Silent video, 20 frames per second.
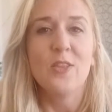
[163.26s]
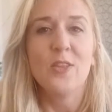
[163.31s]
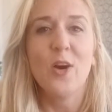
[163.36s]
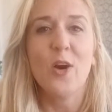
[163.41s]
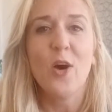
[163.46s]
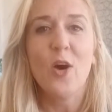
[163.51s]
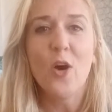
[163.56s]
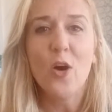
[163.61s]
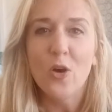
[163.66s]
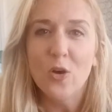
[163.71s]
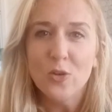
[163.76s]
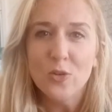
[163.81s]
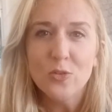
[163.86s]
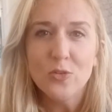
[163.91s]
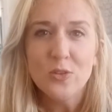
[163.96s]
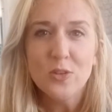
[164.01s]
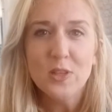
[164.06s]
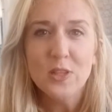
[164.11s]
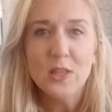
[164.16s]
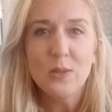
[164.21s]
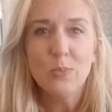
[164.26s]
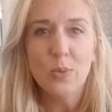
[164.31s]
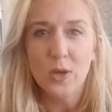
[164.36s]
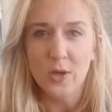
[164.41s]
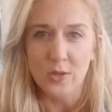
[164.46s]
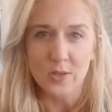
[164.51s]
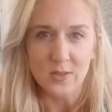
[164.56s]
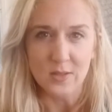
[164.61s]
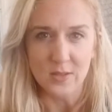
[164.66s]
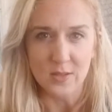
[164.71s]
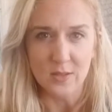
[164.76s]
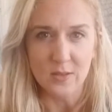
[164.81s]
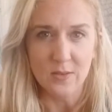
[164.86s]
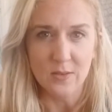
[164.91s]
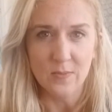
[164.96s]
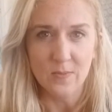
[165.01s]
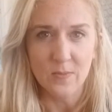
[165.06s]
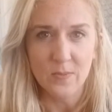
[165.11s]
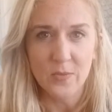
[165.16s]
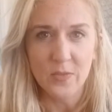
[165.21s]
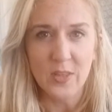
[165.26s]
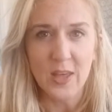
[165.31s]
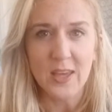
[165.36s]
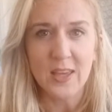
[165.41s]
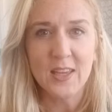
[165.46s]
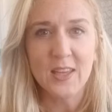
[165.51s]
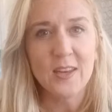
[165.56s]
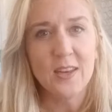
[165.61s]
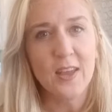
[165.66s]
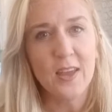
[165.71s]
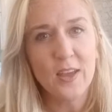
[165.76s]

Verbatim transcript: The only person that can